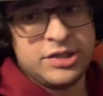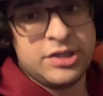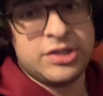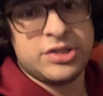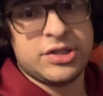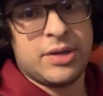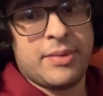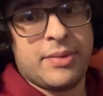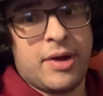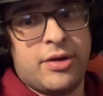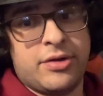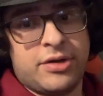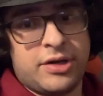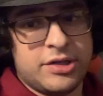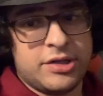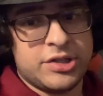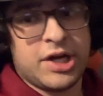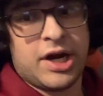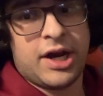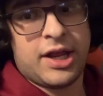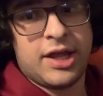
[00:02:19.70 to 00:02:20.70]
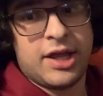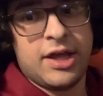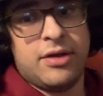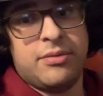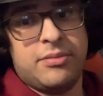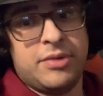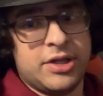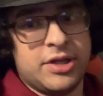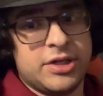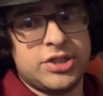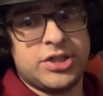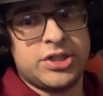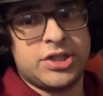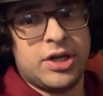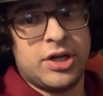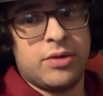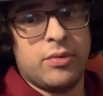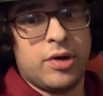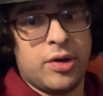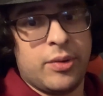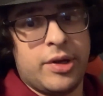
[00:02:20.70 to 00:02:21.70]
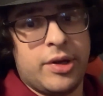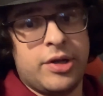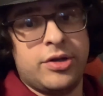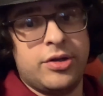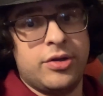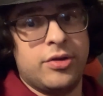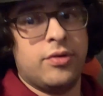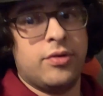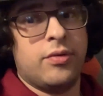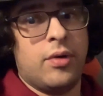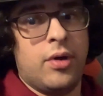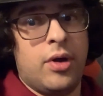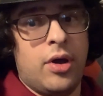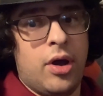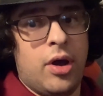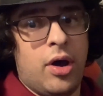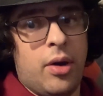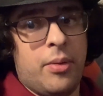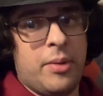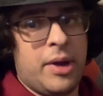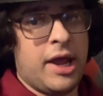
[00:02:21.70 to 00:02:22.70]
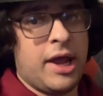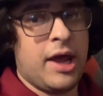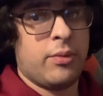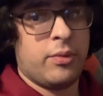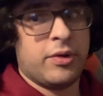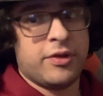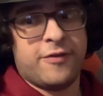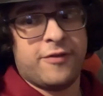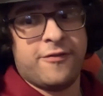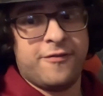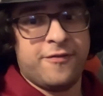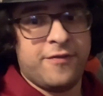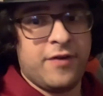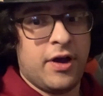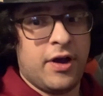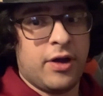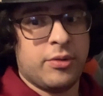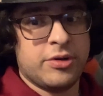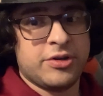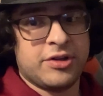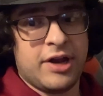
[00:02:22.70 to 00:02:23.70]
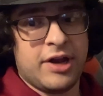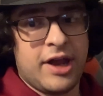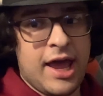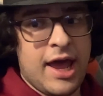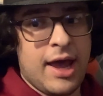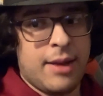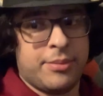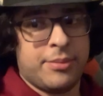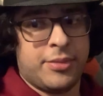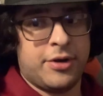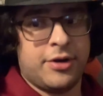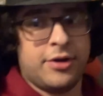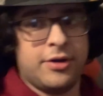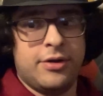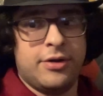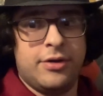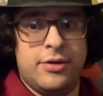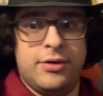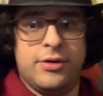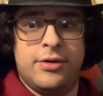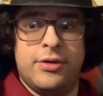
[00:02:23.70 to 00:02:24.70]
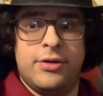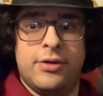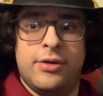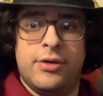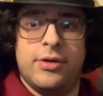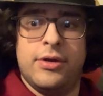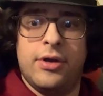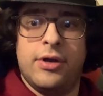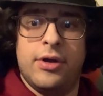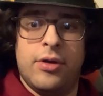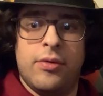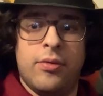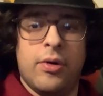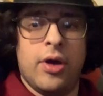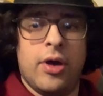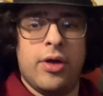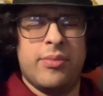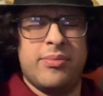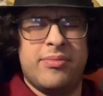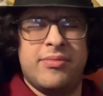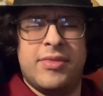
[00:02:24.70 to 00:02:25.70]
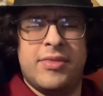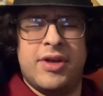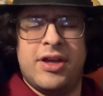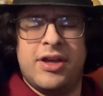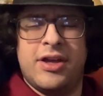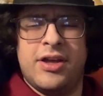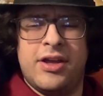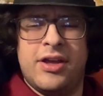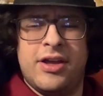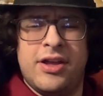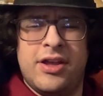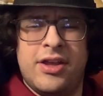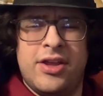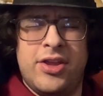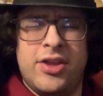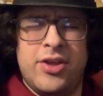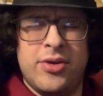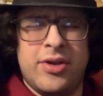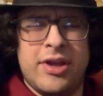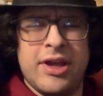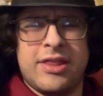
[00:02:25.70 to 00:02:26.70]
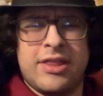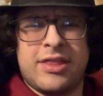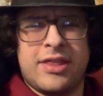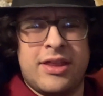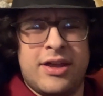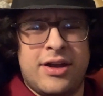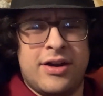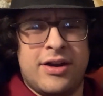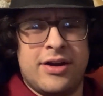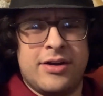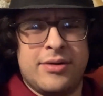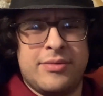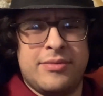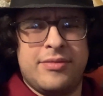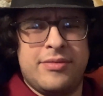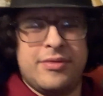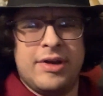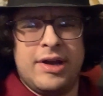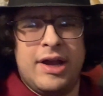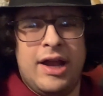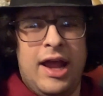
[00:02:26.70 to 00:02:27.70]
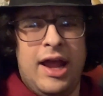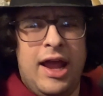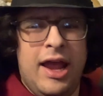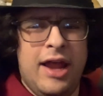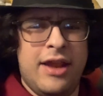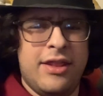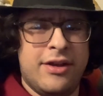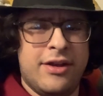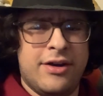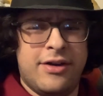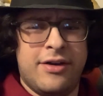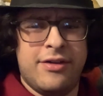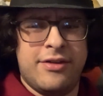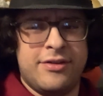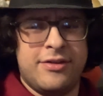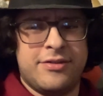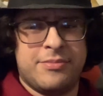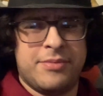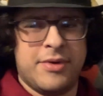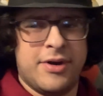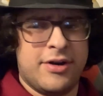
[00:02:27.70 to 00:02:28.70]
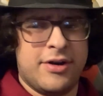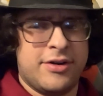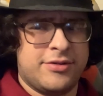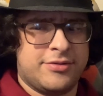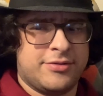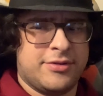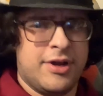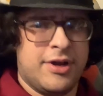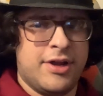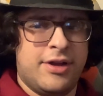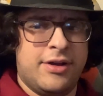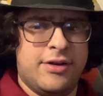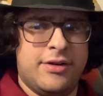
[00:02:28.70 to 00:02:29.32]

jump out and try to kill me and shit. What do I do? Oh my god, what the fuck? What's going to happen? Well, you get there, and there are these bars, right?